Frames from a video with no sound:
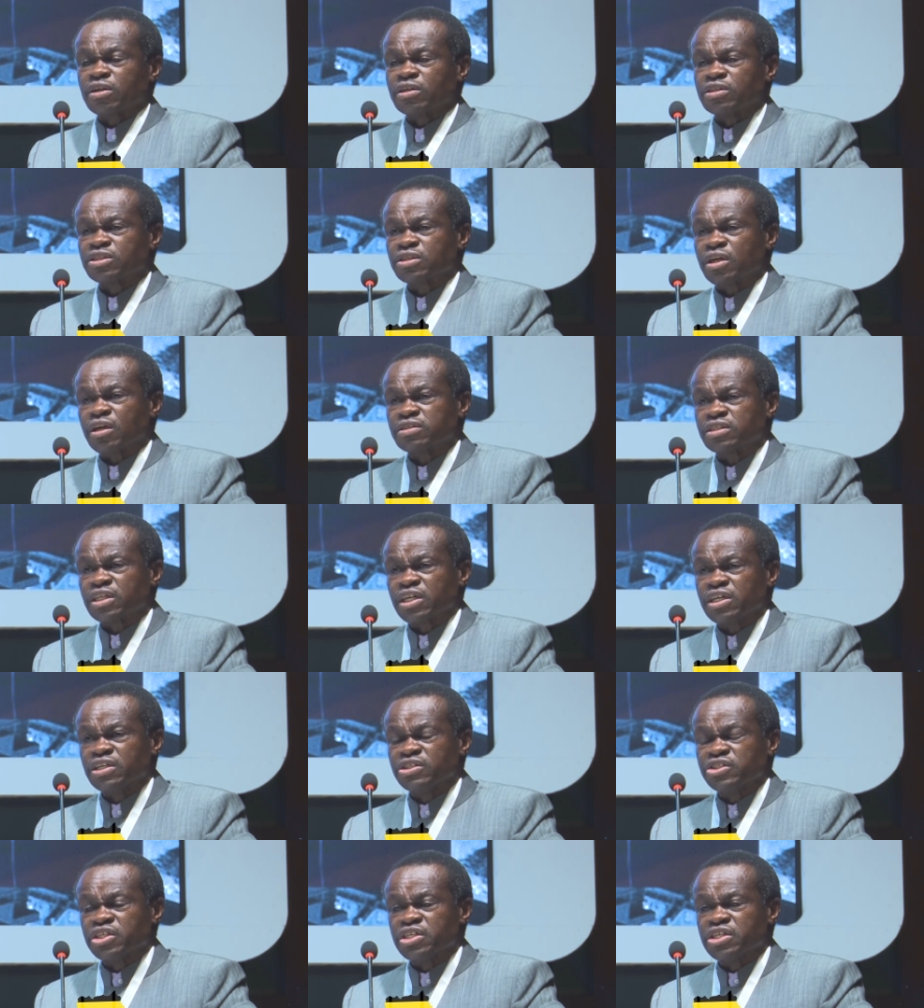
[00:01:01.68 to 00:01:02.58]
consulting
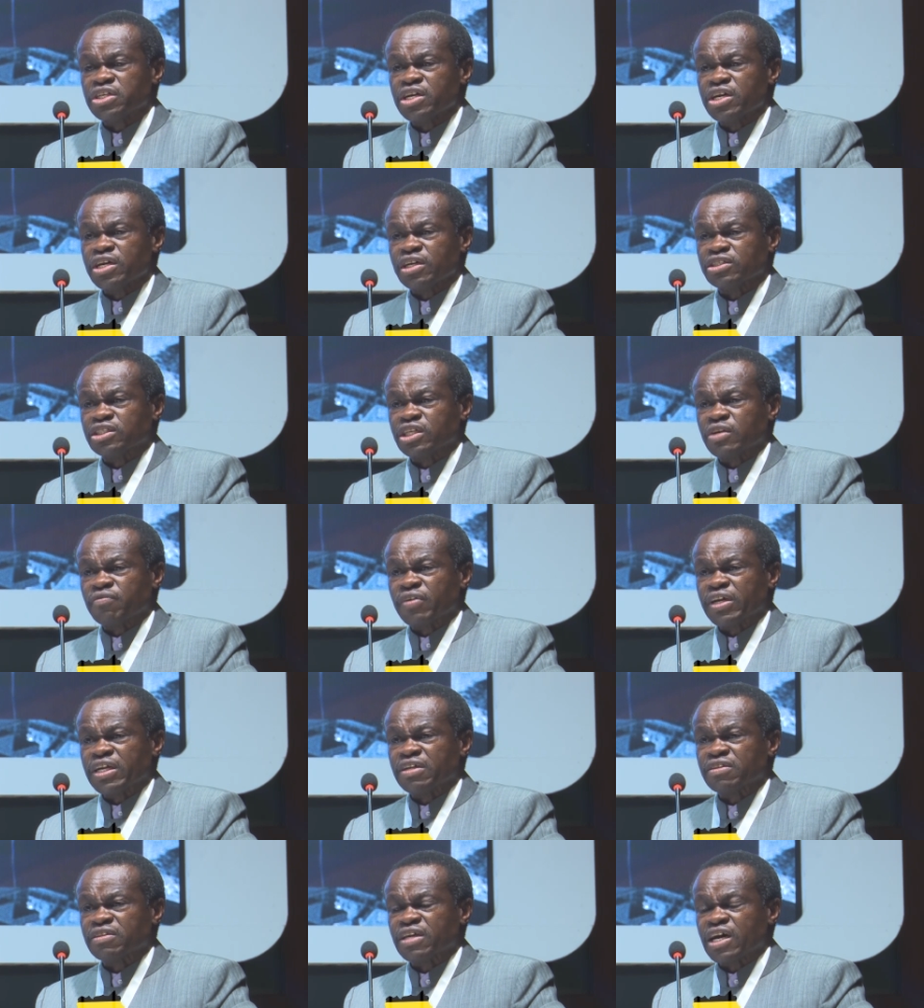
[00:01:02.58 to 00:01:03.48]
engineers
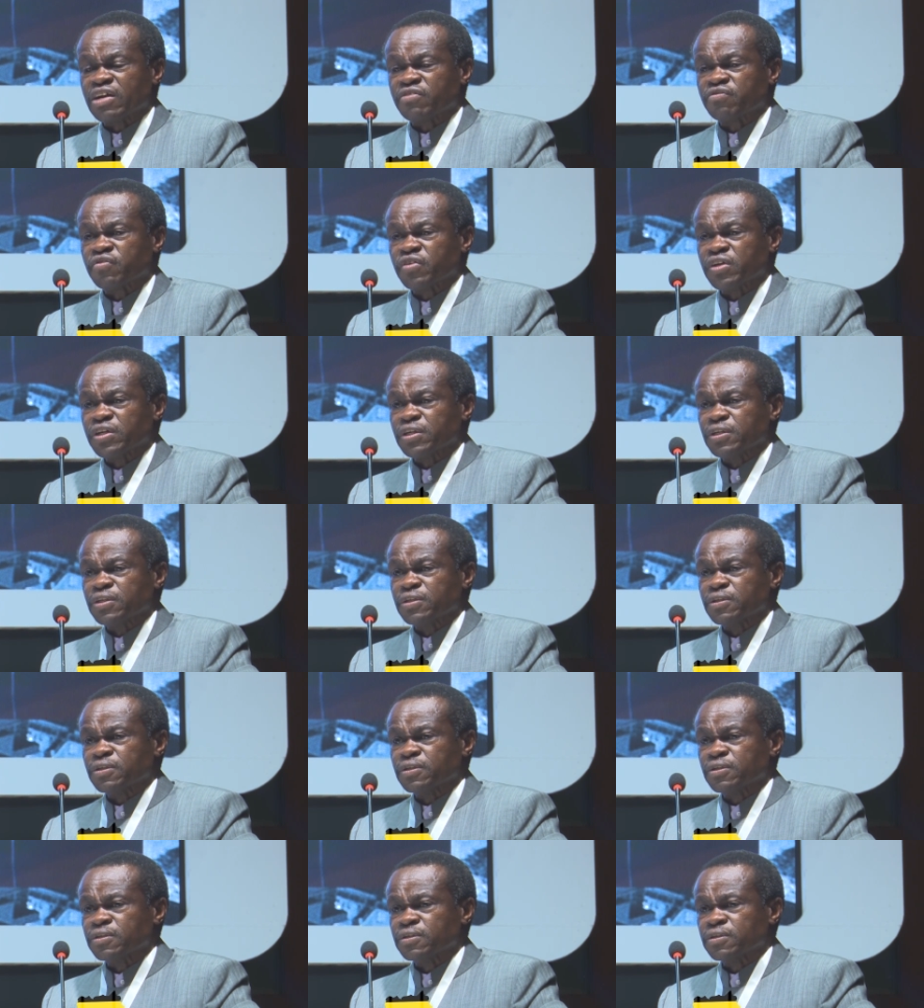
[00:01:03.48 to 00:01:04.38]
even in that field.